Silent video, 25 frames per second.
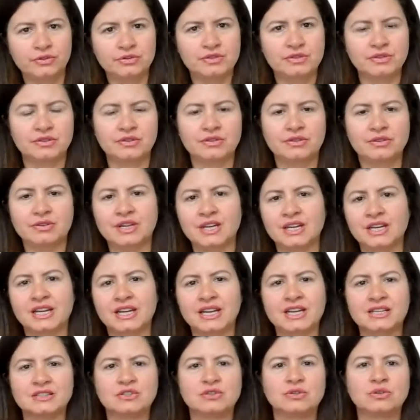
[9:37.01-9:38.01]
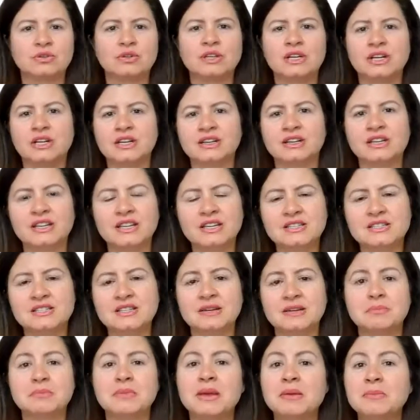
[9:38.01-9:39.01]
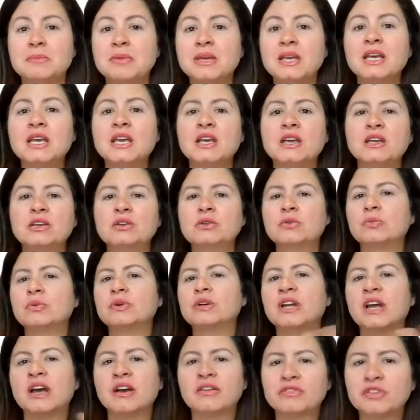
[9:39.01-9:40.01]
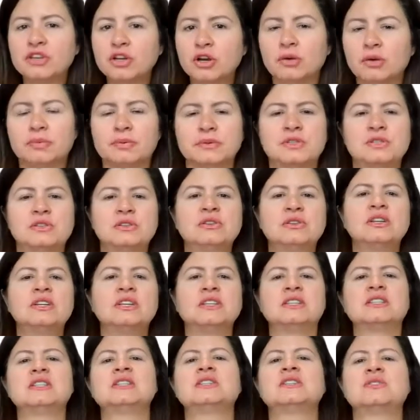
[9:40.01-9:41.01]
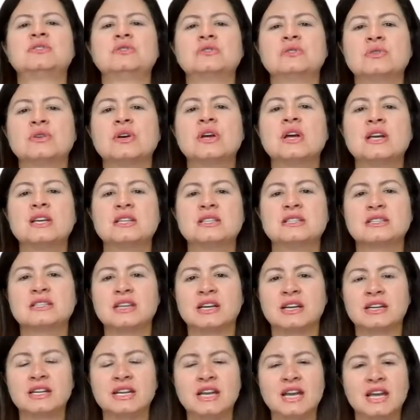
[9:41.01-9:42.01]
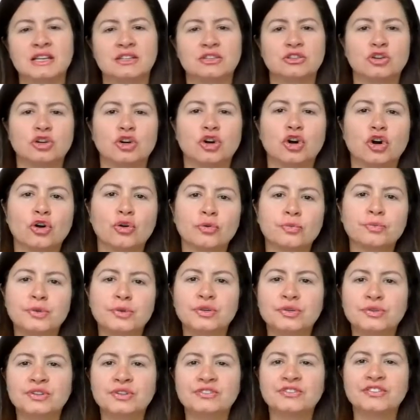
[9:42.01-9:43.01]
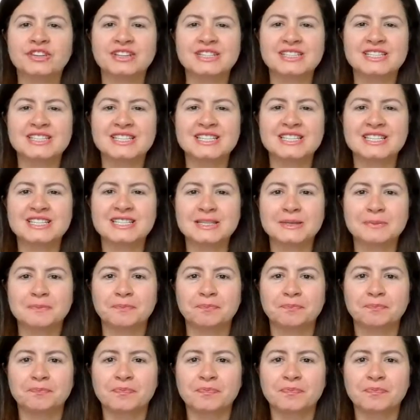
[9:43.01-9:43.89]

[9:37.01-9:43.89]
so you can get to learn things that maybe you wouldn't have the opportunity to study at your home university.